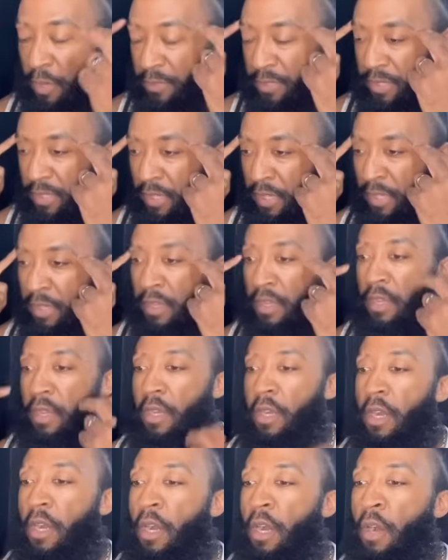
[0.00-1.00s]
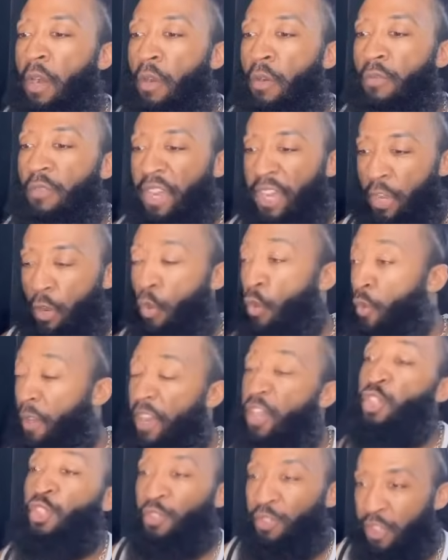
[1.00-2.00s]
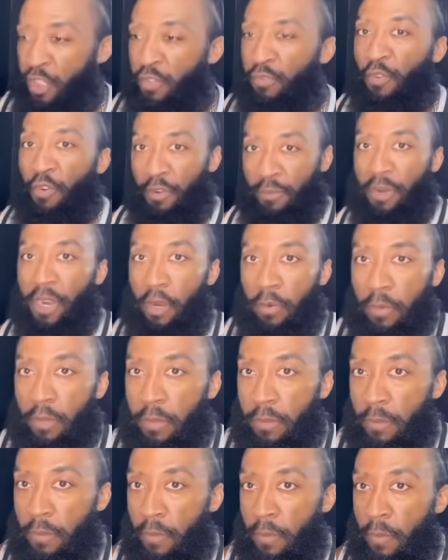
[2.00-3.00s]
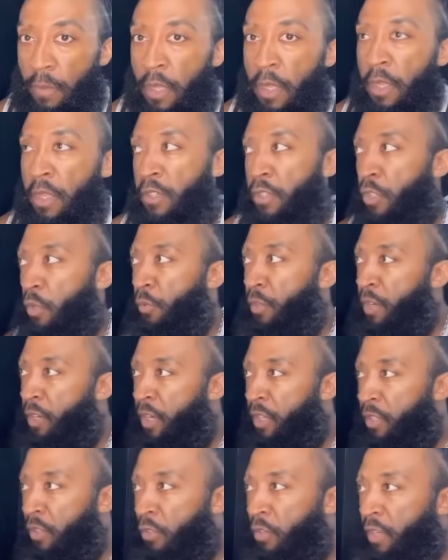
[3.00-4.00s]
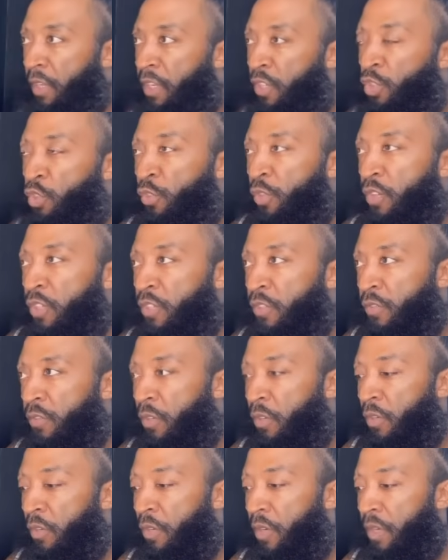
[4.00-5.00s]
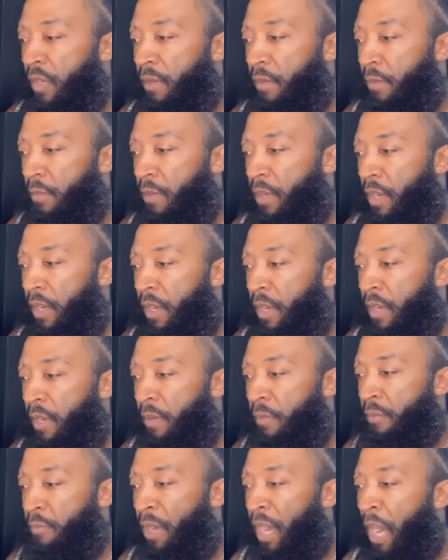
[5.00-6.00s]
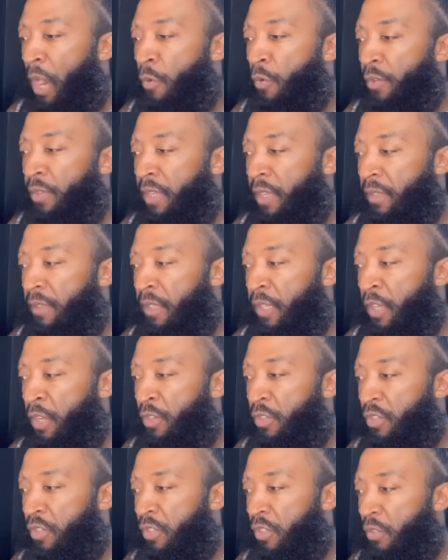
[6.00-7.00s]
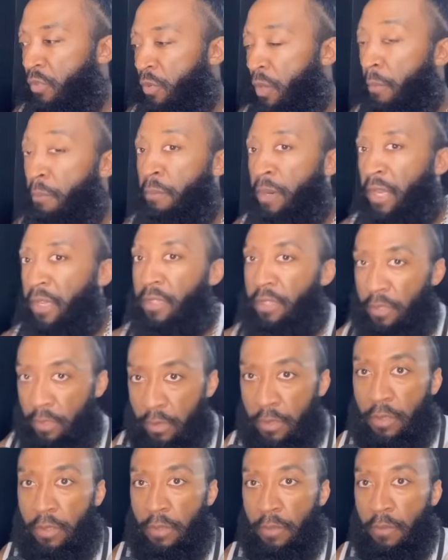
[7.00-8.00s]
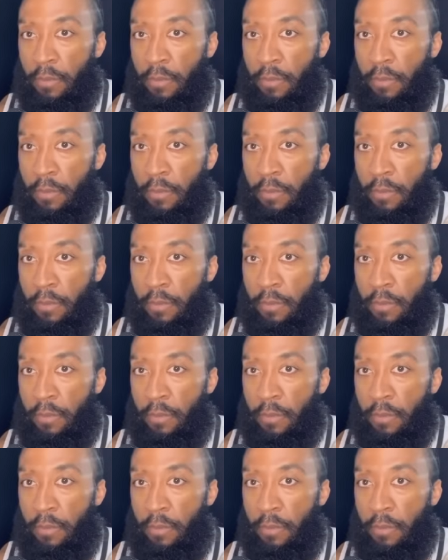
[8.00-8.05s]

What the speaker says: saying, or a transfer power. So we're either going to get transferred a power that leads to abundance